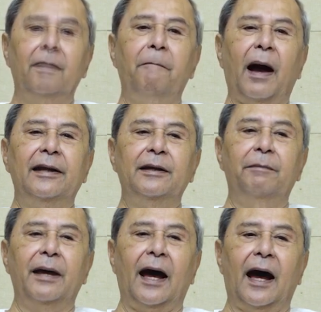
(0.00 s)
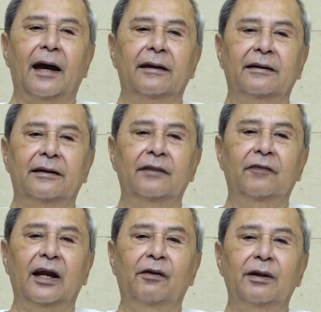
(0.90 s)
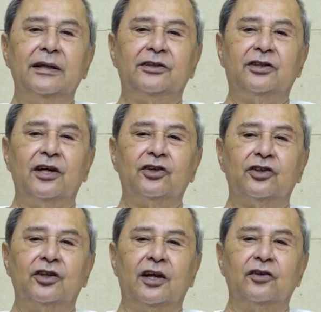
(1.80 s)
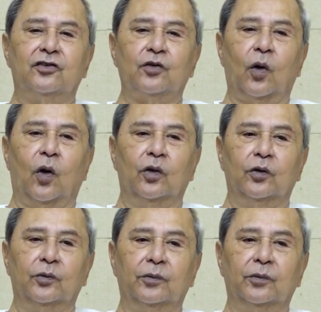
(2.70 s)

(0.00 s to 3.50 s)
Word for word: Vani Vihar railway station and so on.